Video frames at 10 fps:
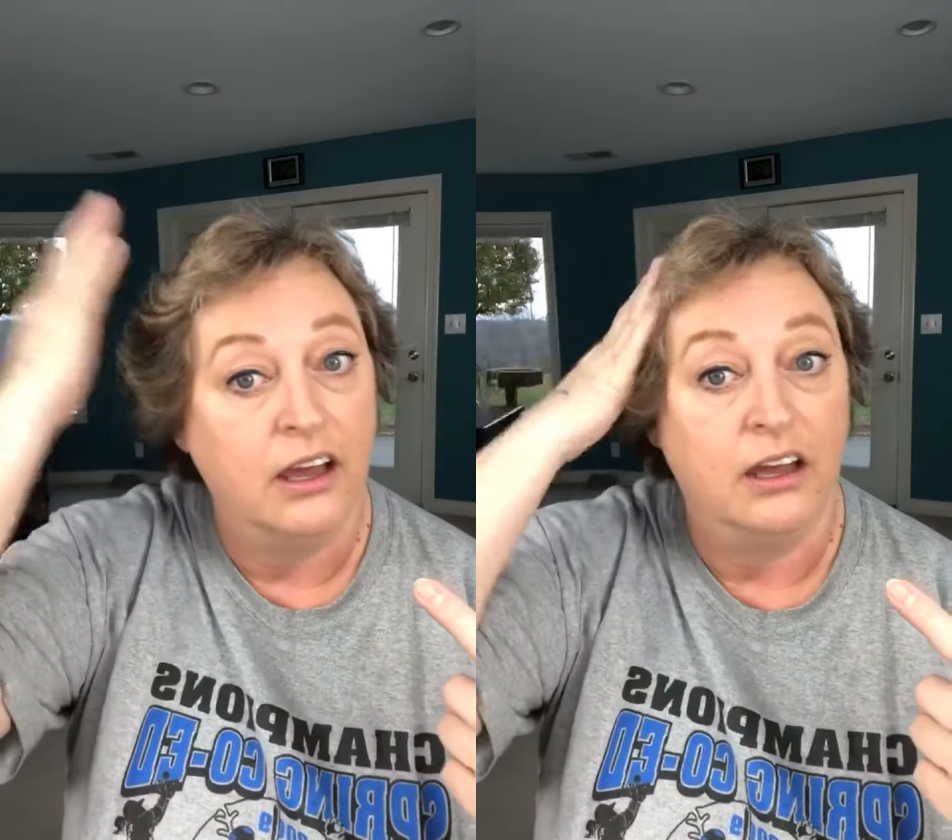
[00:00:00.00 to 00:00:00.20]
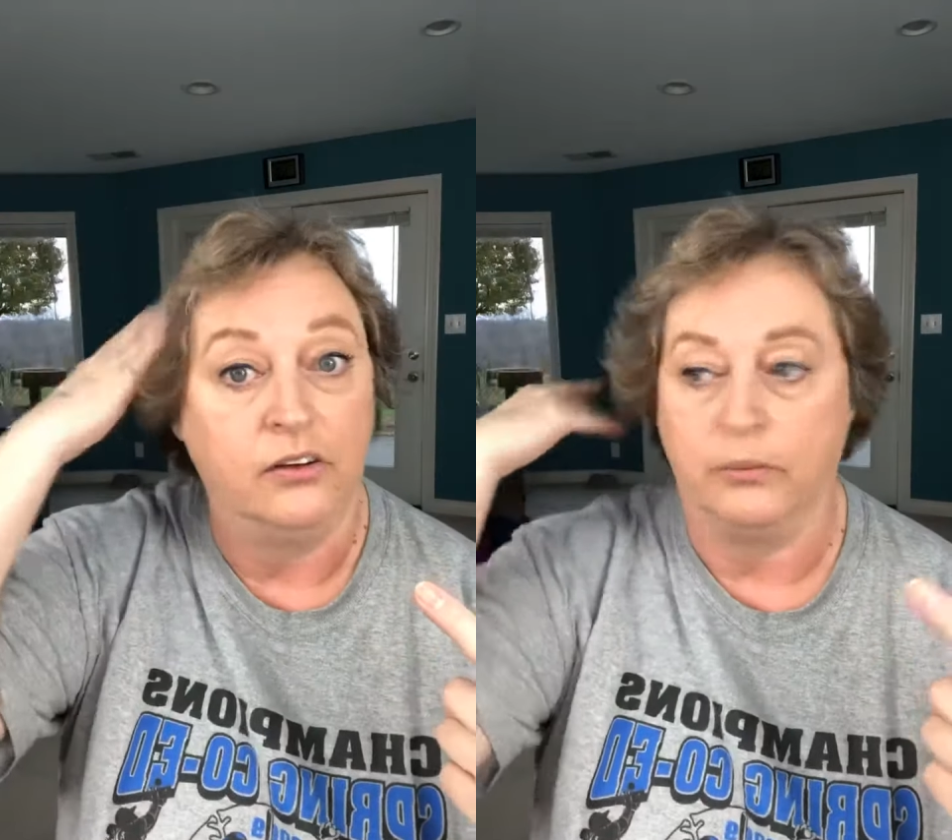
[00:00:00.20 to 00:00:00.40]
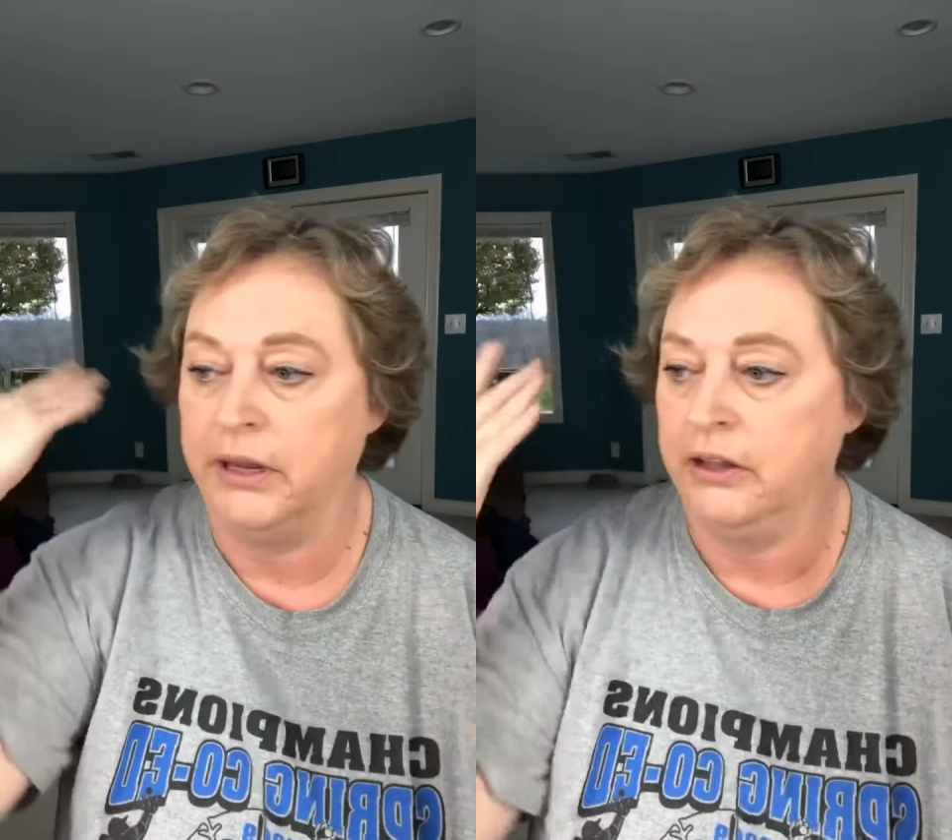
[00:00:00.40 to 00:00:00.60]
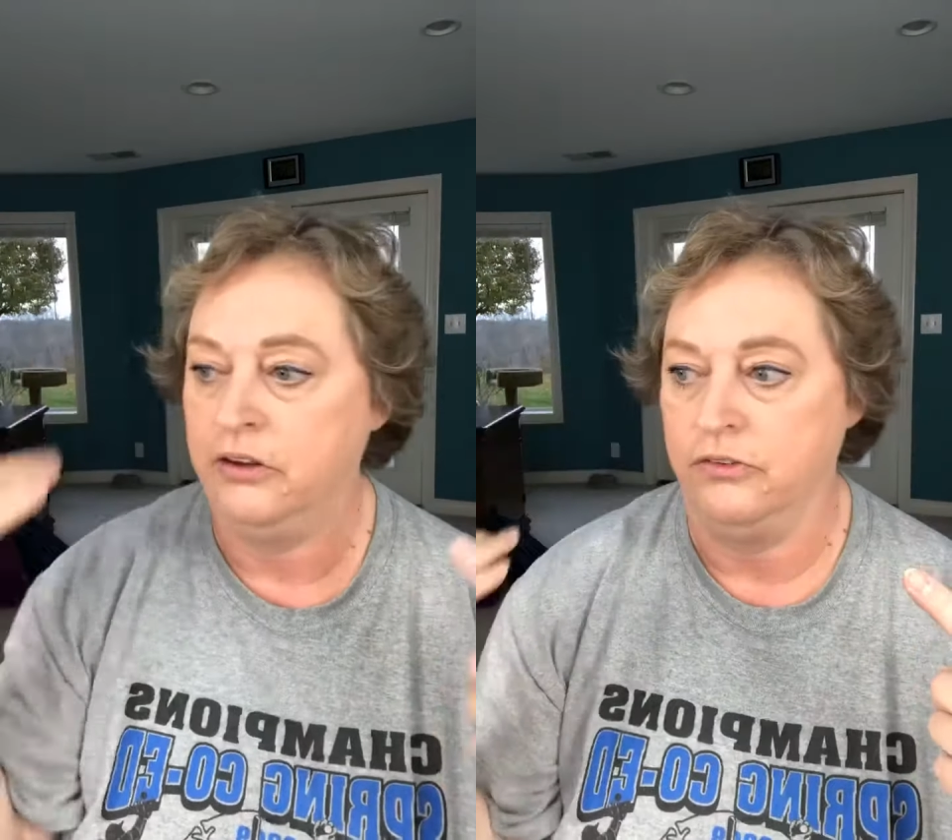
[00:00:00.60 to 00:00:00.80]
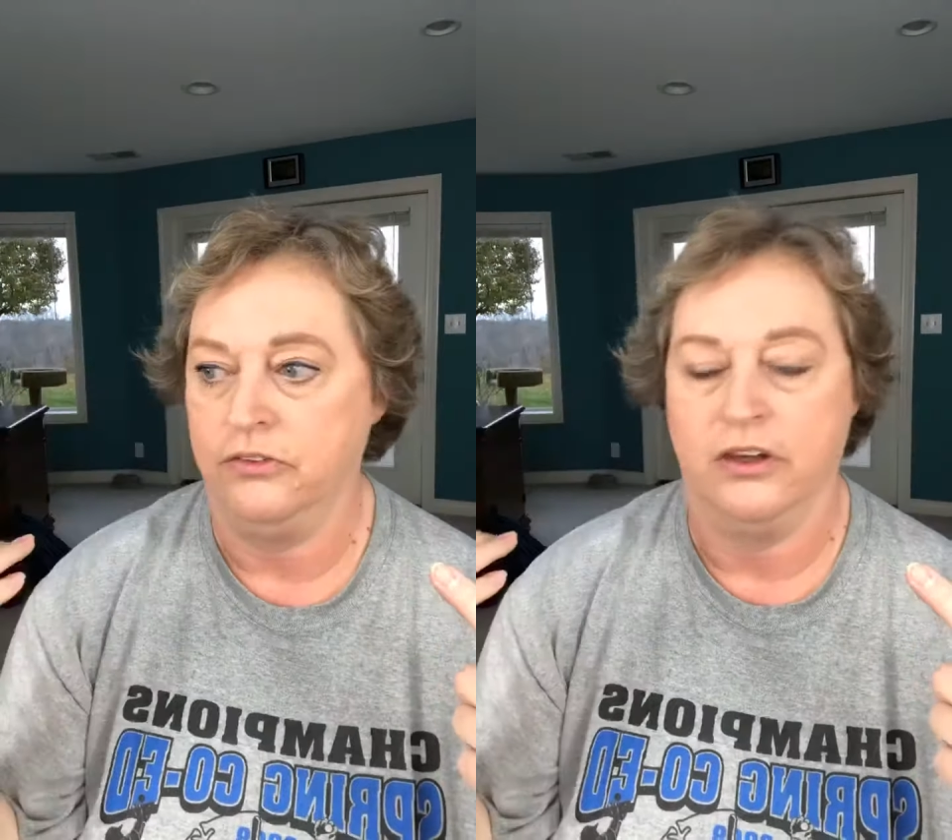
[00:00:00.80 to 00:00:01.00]
But normally I'll
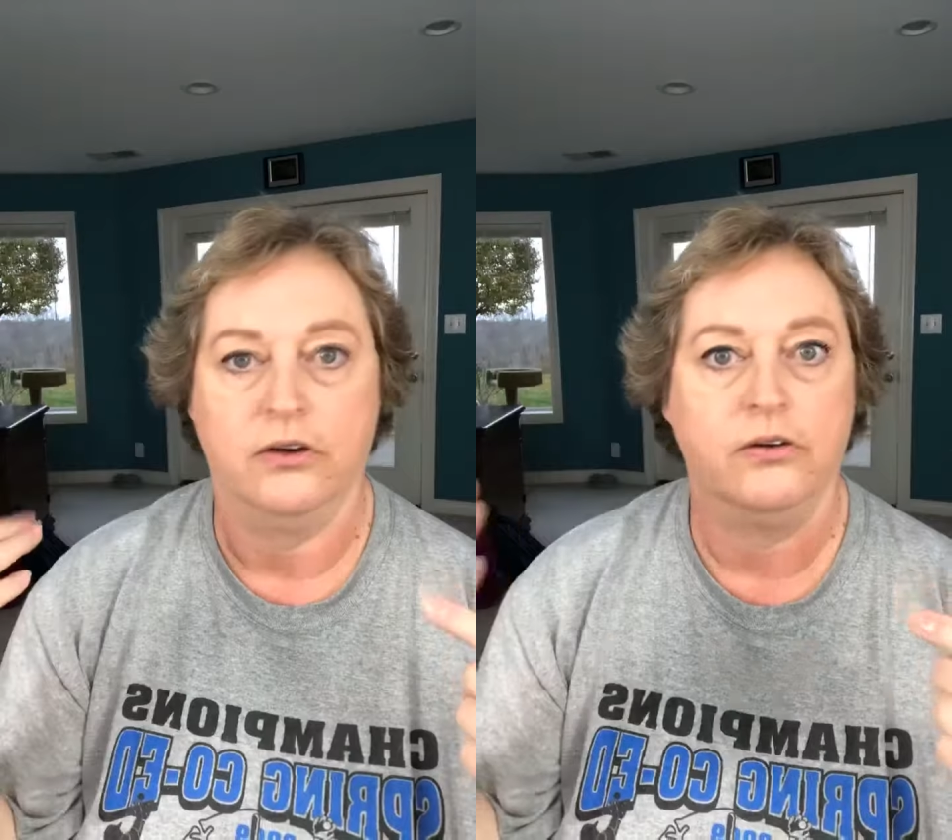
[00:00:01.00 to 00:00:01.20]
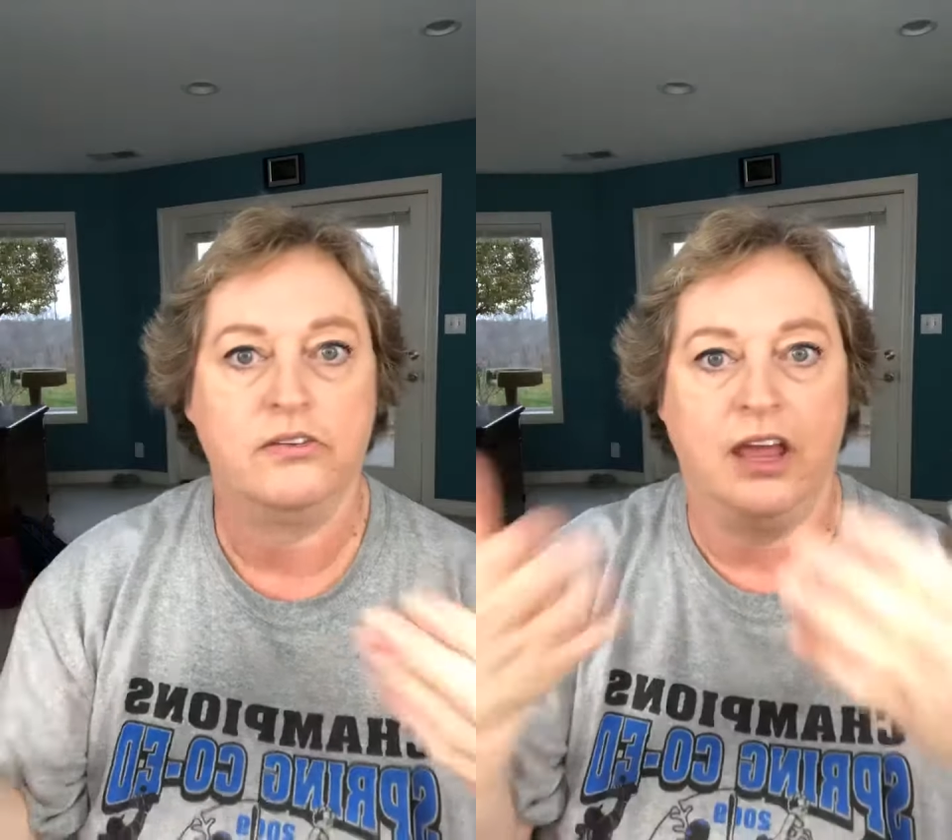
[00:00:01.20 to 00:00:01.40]
use those